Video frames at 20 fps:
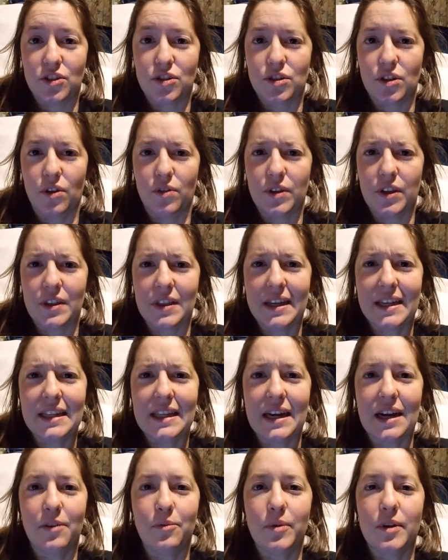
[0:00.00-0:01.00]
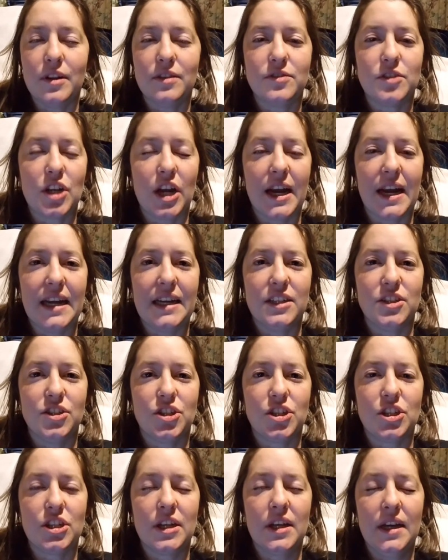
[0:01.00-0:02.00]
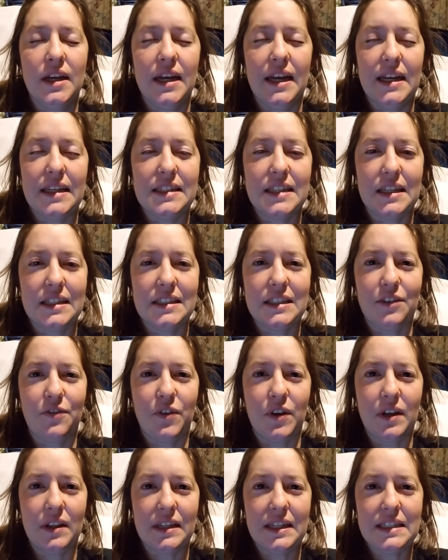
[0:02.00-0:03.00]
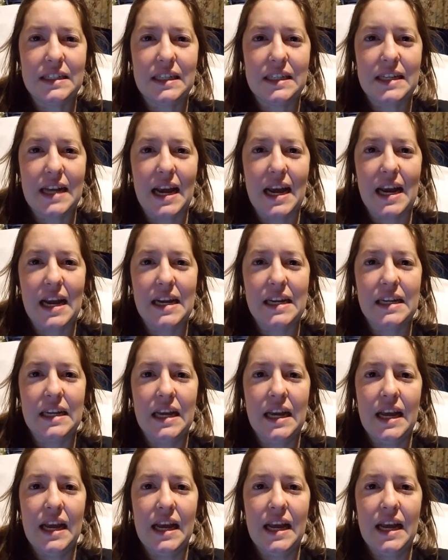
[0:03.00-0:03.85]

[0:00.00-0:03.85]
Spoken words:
so the thing that I would have changed and done differently today